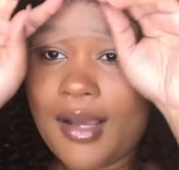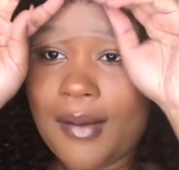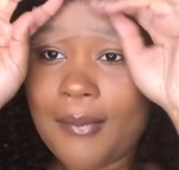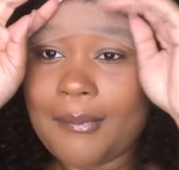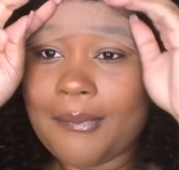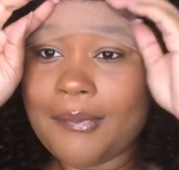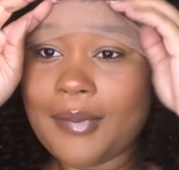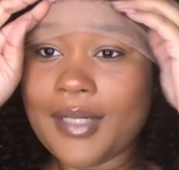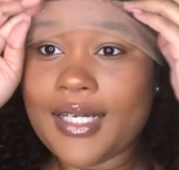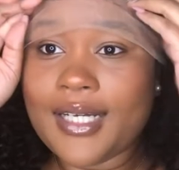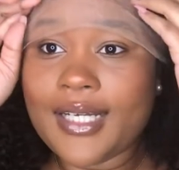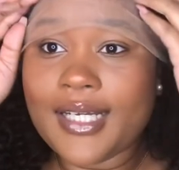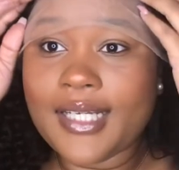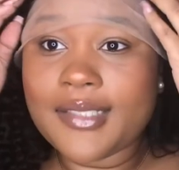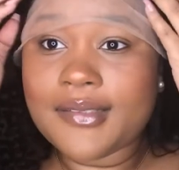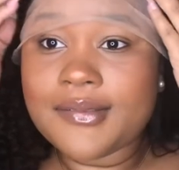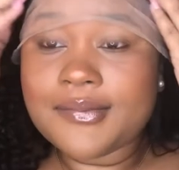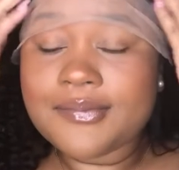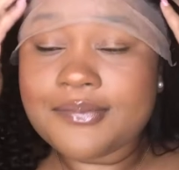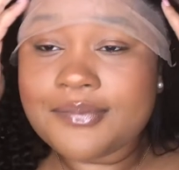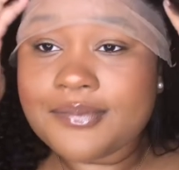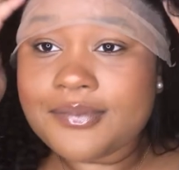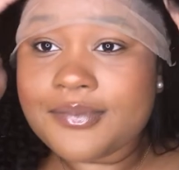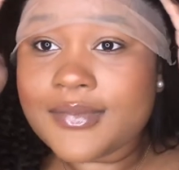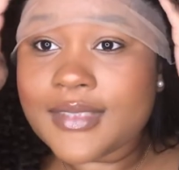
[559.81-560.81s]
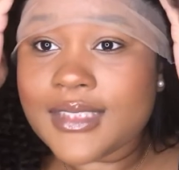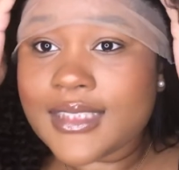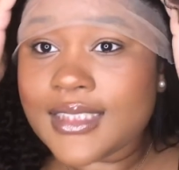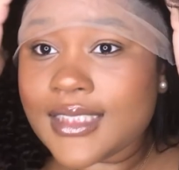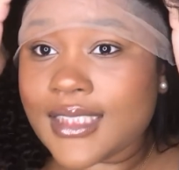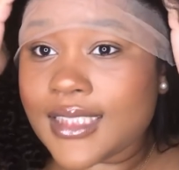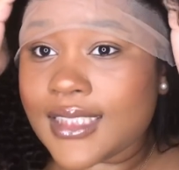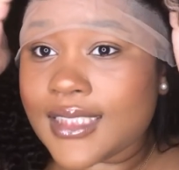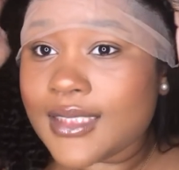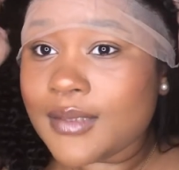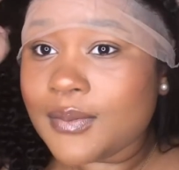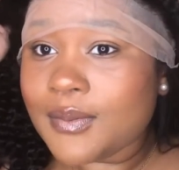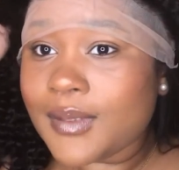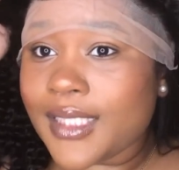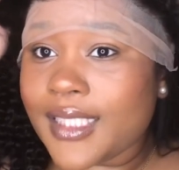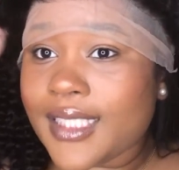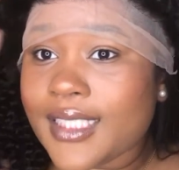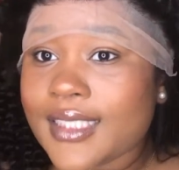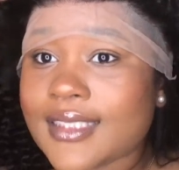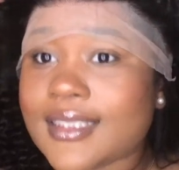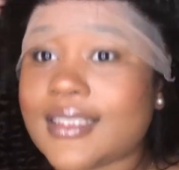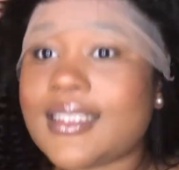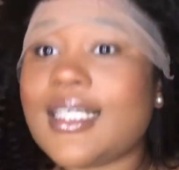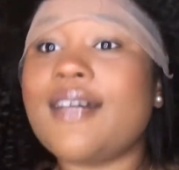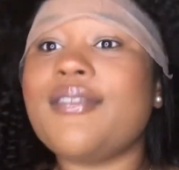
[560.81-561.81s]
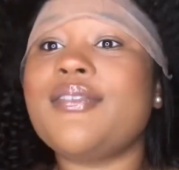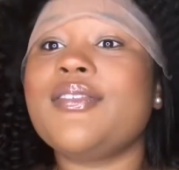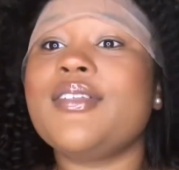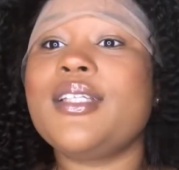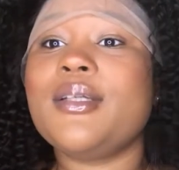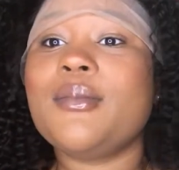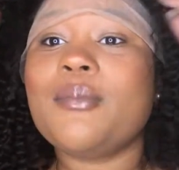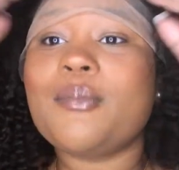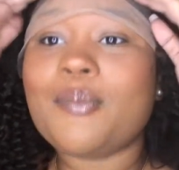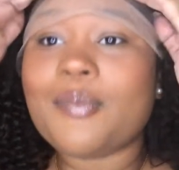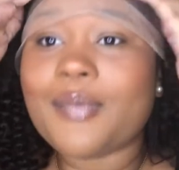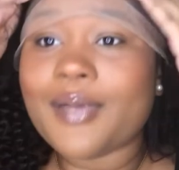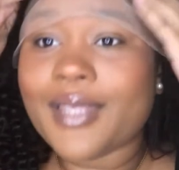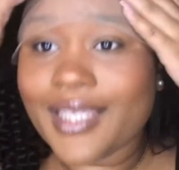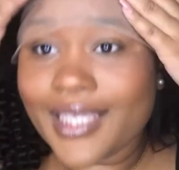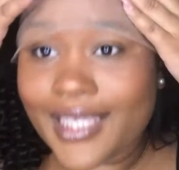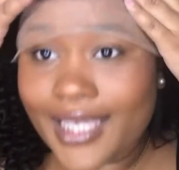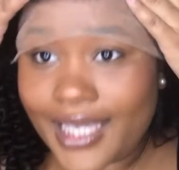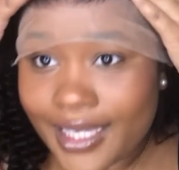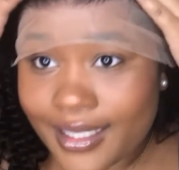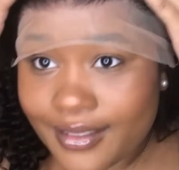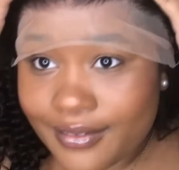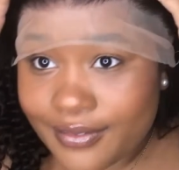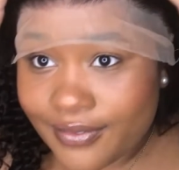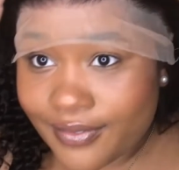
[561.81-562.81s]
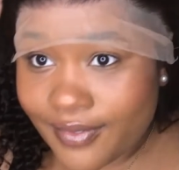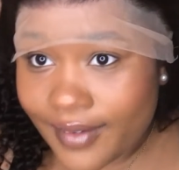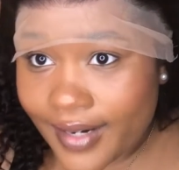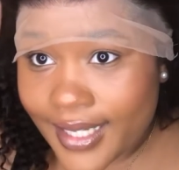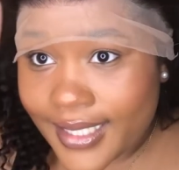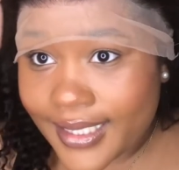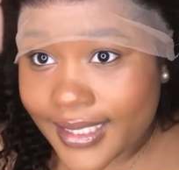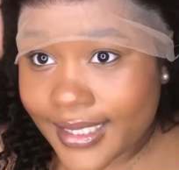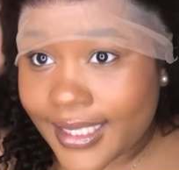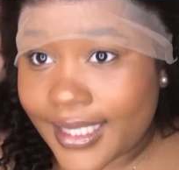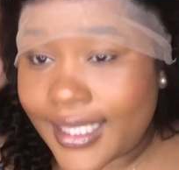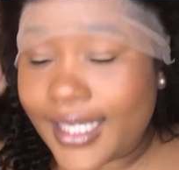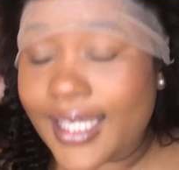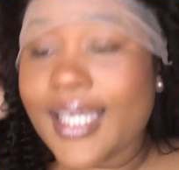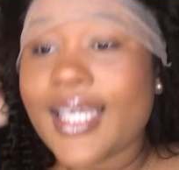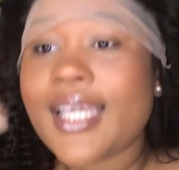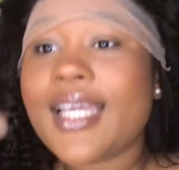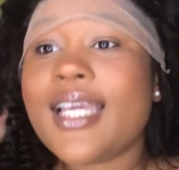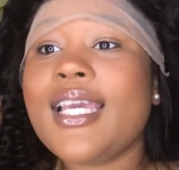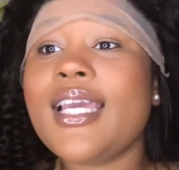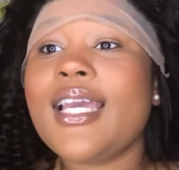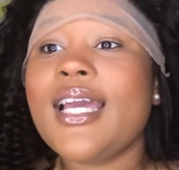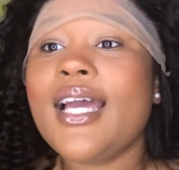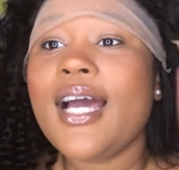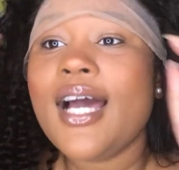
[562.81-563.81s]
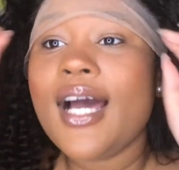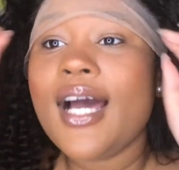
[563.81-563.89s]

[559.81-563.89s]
But this wig is definitely big head friendly.